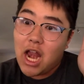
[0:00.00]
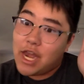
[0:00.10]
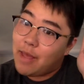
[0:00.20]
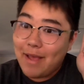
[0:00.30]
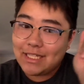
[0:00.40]

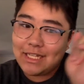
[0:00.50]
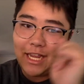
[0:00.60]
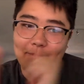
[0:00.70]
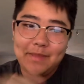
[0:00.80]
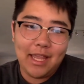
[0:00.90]
the best
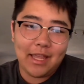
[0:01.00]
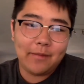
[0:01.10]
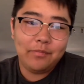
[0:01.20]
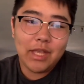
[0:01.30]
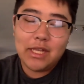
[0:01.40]
damn
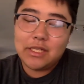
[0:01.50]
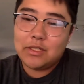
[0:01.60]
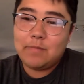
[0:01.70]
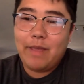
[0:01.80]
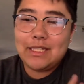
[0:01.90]
thing. So
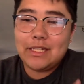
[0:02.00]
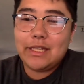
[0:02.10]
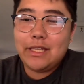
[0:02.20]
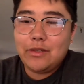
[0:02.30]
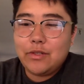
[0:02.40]
it's
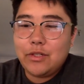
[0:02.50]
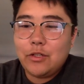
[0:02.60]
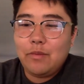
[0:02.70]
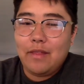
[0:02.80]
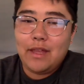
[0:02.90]
basically
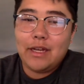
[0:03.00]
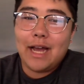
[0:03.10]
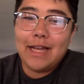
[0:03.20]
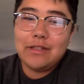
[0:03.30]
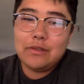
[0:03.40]
YouTube and then
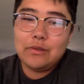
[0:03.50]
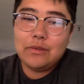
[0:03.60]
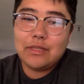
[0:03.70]
iTunes